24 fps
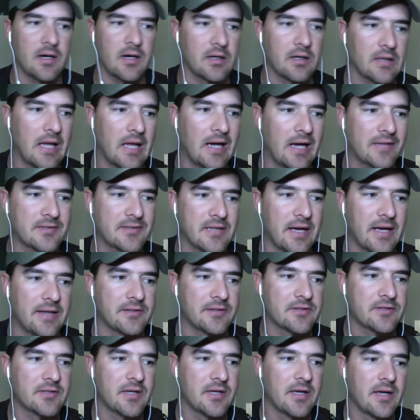uh, Glock
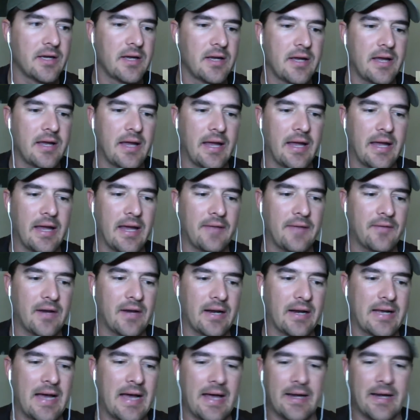sights,
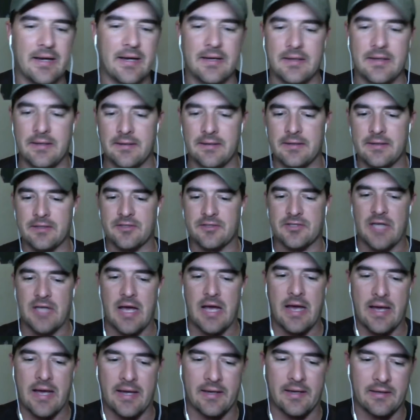and that I kind of
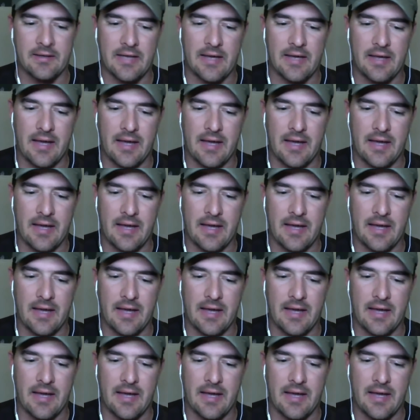designed.